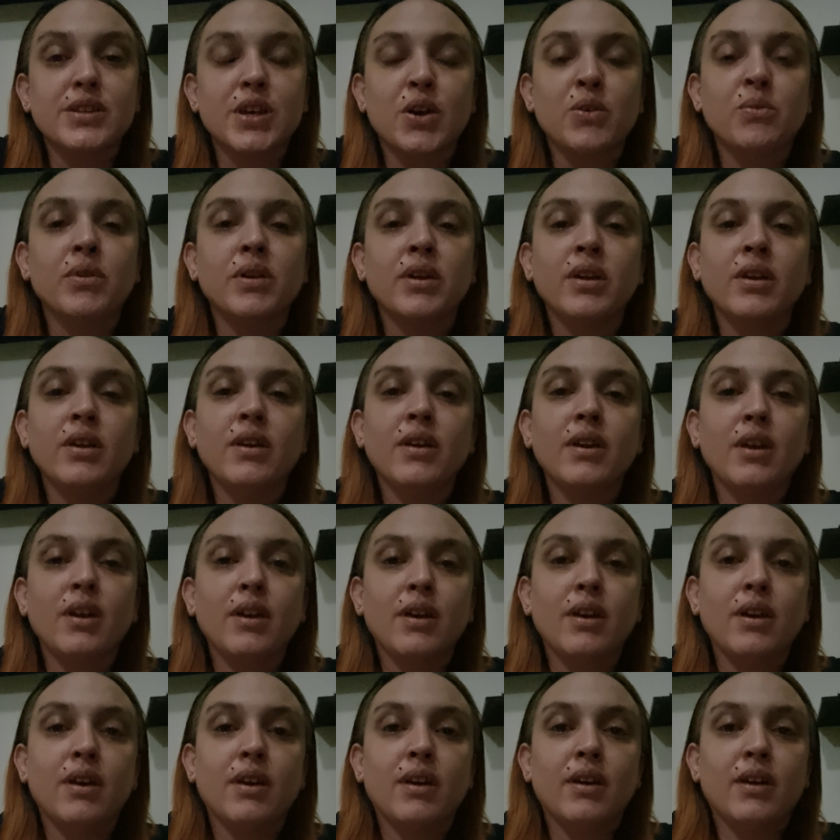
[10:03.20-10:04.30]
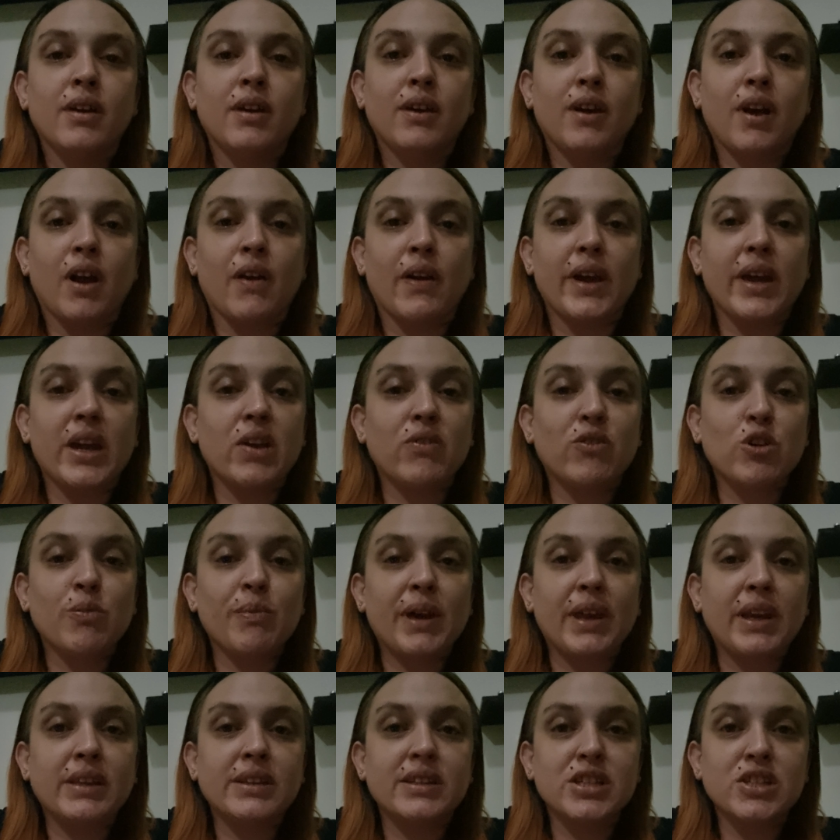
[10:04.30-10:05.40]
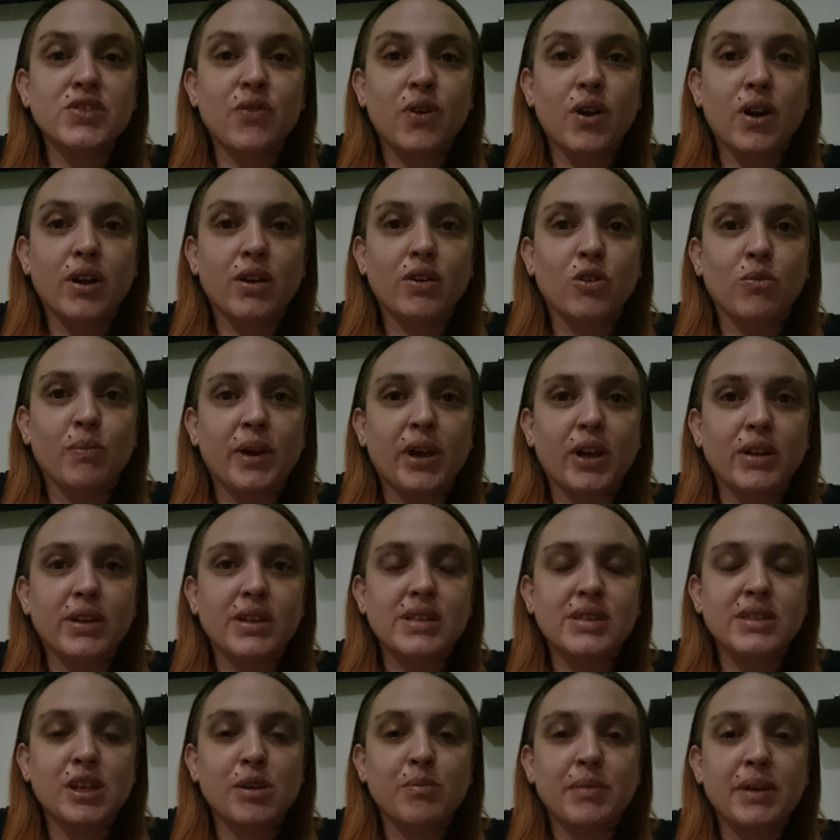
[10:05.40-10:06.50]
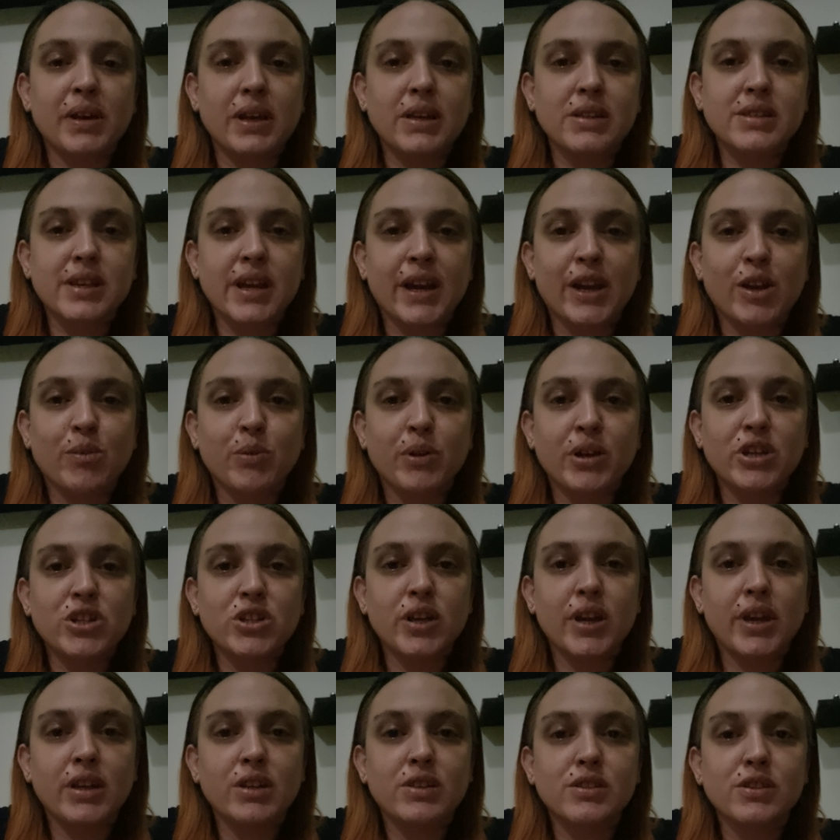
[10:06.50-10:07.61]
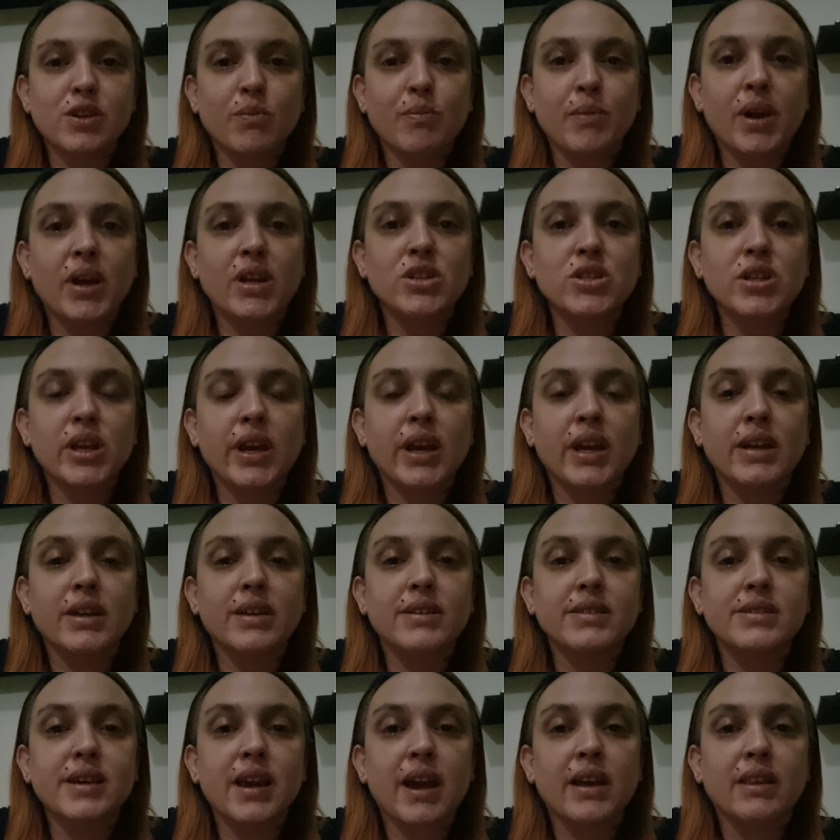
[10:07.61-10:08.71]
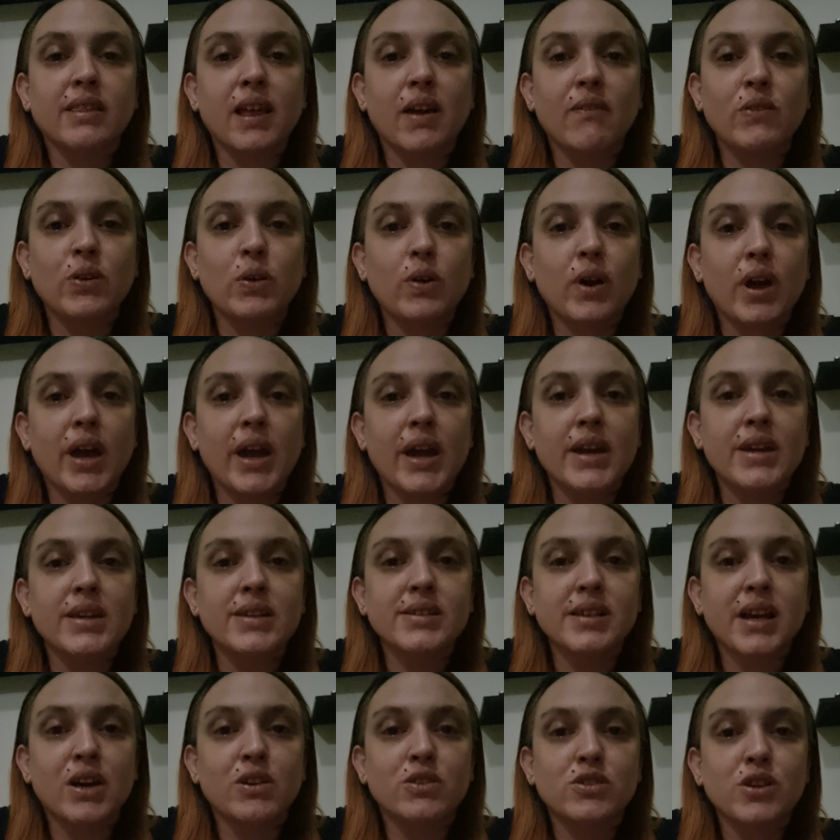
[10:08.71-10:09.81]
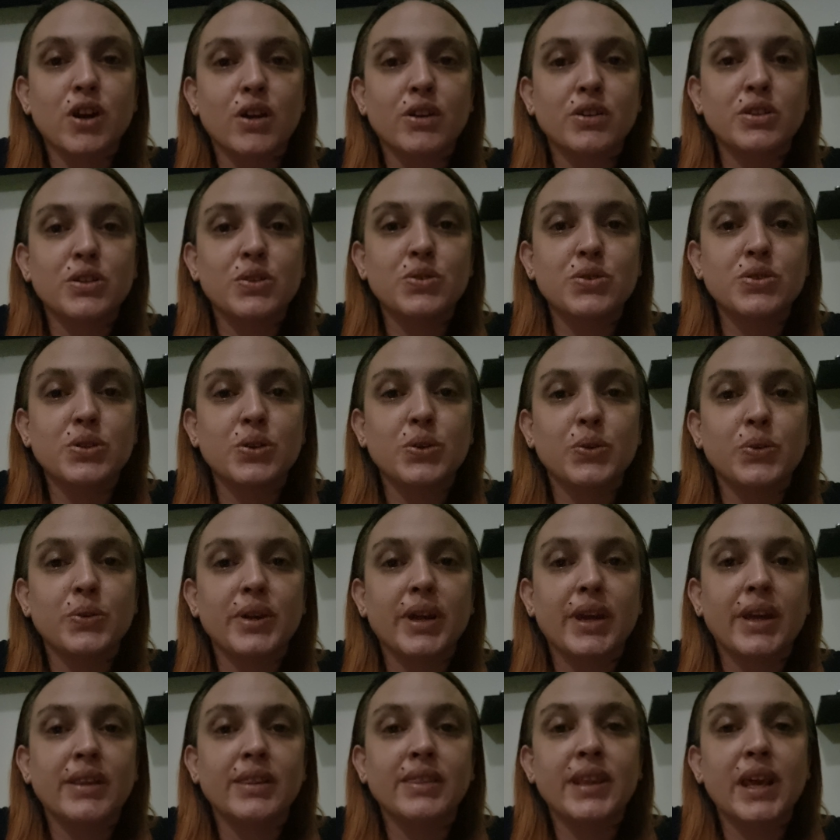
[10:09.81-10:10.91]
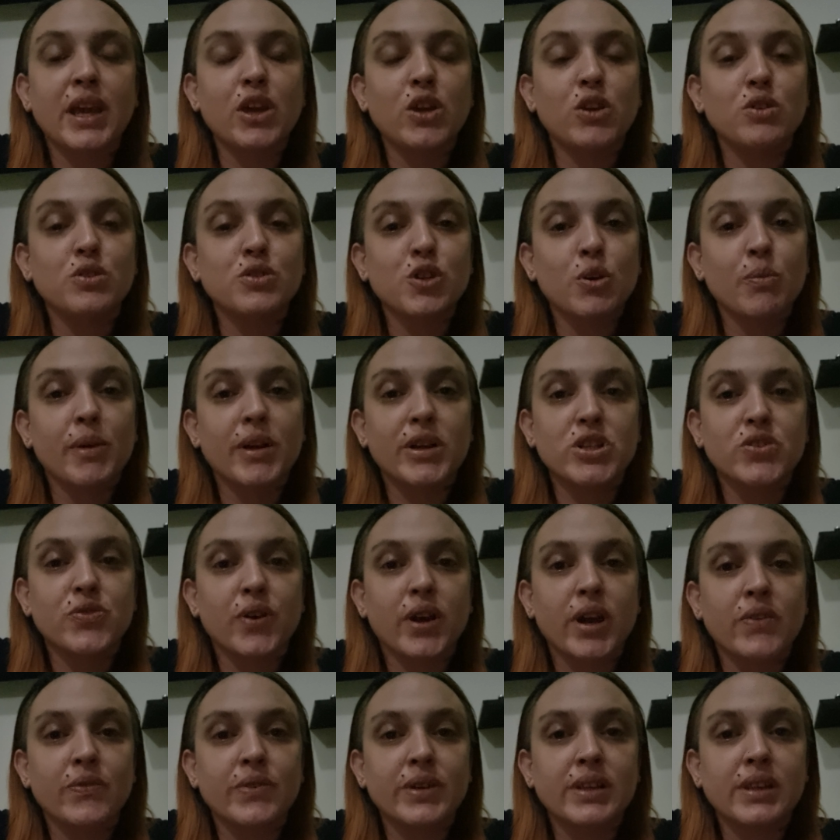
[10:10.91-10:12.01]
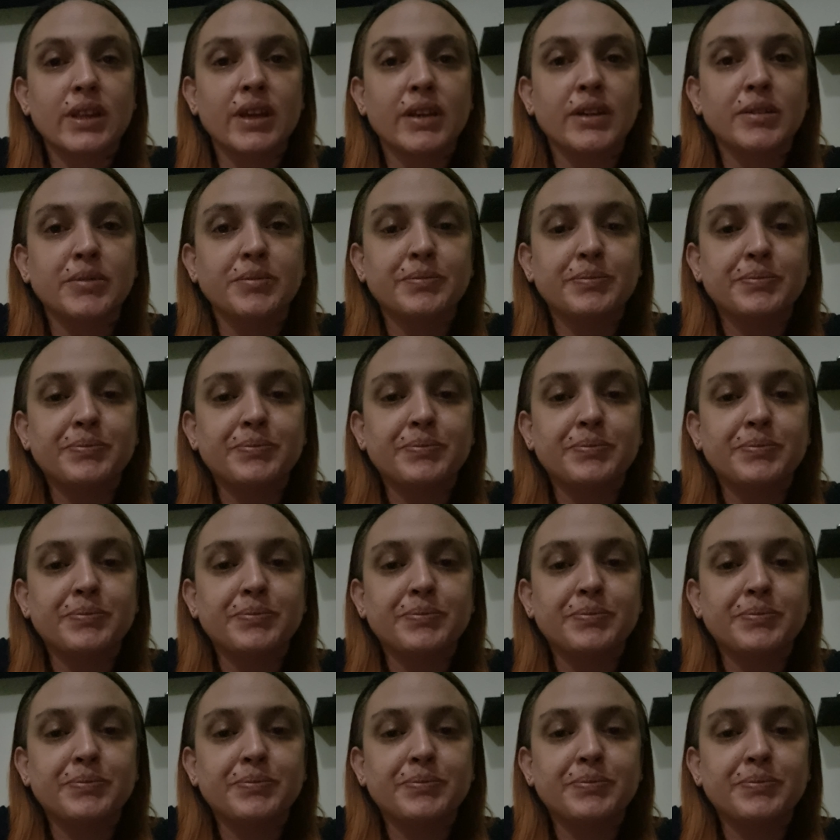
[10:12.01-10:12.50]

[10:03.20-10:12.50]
So, all right, if you made it this far, oh my goodness, ten minutes. I appreciate it so much, and I love you guys. I'll talk to you soon, and thank you so much for everything.